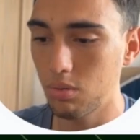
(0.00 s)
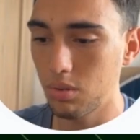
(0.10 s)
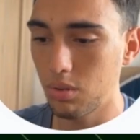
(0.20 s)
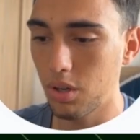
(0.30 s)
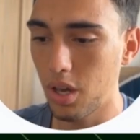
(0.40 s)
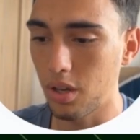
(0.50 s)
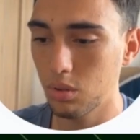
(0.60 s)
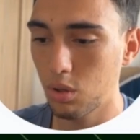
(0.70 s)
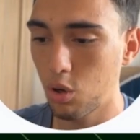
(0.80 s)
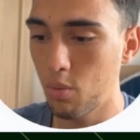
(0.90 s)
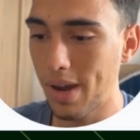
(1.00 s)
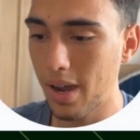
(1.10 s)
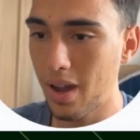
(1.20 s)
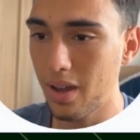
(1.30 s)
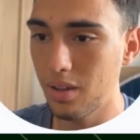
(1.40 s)
Okay,
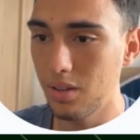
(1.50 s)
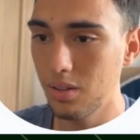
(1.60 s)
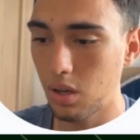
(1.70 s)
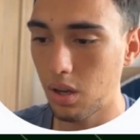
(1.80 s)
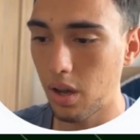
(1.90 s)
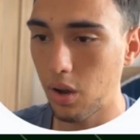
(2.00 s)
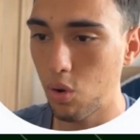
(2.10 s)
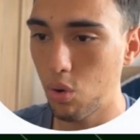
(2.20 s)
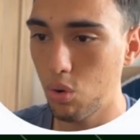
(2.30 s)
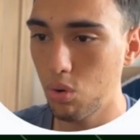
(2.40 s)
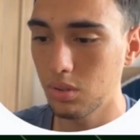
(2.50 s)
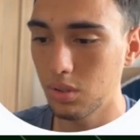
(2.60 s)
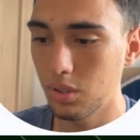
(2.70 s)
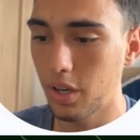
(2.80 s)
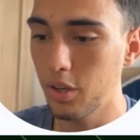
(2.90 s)
kumakain ako
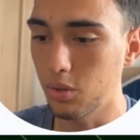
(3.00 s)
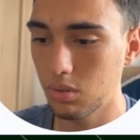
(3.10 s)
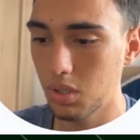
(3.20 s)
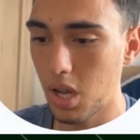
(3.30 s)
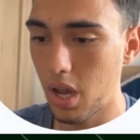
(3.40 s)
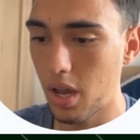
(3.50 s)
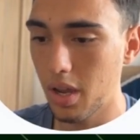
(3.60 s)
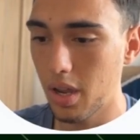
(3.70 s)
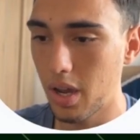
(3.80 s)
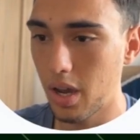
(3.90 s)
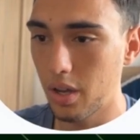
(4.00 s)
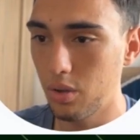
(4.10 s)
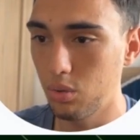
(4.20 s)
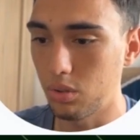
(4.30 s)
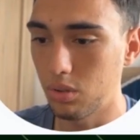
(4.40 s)
ngayon.
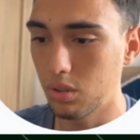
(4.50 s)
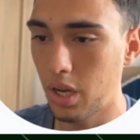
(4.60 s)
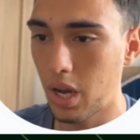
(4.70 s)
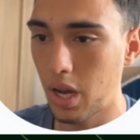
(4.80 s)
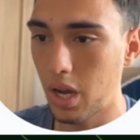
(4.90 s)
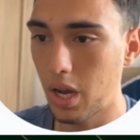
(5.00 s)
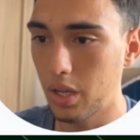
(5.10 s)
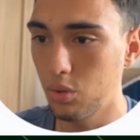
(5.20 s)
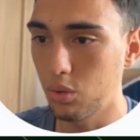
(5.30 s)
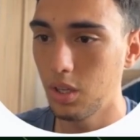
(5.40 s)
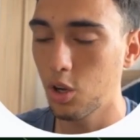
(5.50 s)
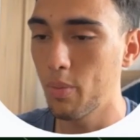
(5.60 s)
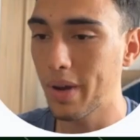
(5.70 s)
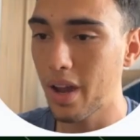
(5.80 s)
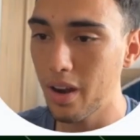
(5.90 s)
Ngayon.
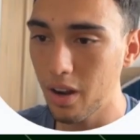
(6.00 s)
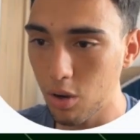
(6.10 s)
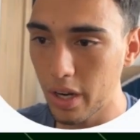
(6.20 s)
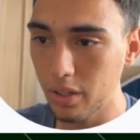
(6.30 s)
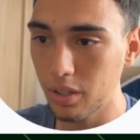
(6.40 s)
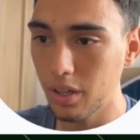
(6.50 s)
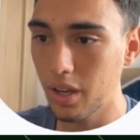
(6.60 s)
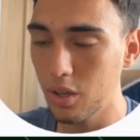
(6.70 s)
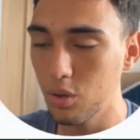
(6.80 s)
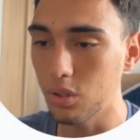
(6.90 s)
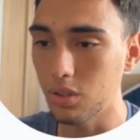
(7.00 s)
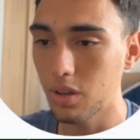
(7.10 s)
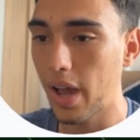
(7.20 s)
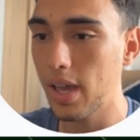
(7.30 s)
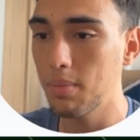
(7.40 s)
Kumakain ako ngayon.
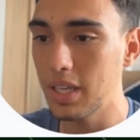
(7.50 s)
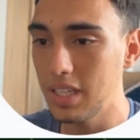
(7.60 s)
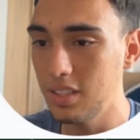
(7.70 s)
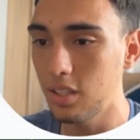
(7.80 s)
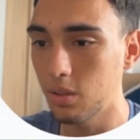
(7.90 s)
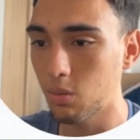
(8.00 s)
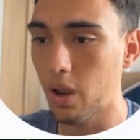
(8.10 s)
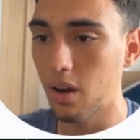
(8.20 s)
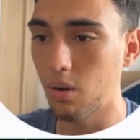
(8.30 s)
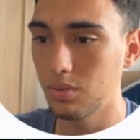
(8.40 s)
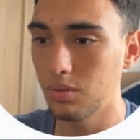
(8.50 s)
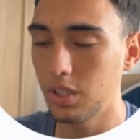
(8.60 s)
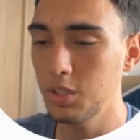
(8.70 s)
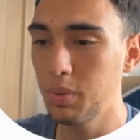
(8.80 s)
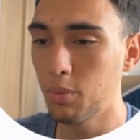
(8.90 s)
I'm eating right now.
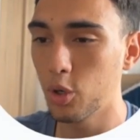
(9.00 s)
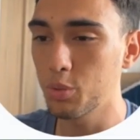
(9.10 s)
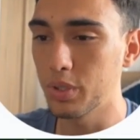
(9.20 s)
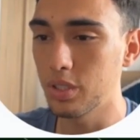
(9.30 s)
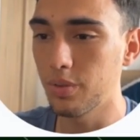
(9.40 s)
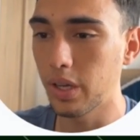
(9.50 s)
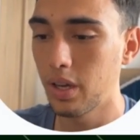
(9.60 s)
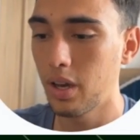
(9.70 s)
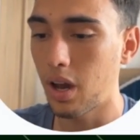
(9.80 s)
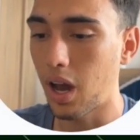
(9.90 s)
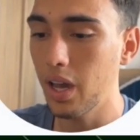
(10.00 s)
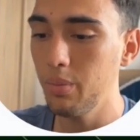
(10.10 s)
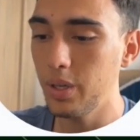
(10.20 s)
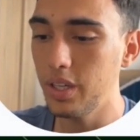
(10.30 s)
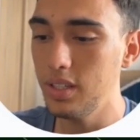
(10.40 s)
Let's be more specific.
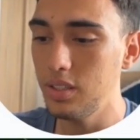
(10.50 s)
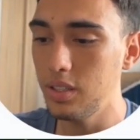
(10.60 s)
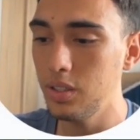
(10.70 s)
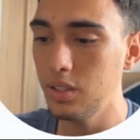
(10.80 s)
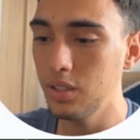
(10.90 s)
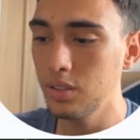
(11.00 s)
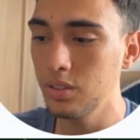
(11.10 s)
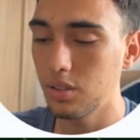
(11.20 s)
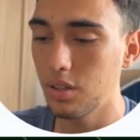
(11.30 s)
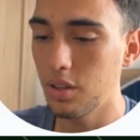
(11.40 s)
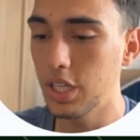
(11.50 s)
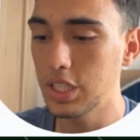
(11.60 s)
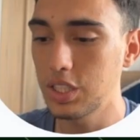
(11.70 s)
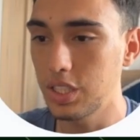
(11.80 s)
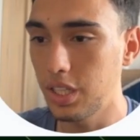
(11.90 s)
I'm eating
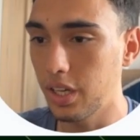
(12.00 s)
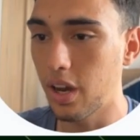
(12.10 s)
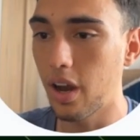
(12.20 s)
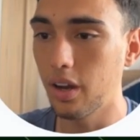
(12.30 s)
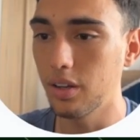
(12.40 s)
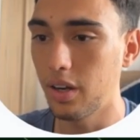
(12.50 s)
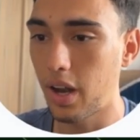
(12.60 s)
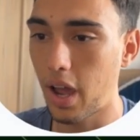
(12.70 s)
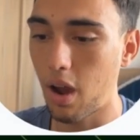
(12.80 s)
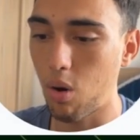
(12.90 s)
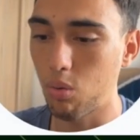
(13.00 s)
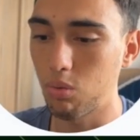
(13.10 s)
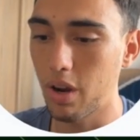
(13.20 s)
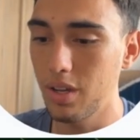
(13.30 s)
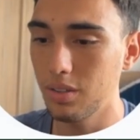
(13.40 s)
the sinigang now,
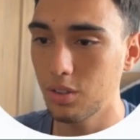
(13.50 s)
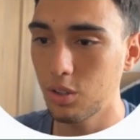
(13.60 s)
right?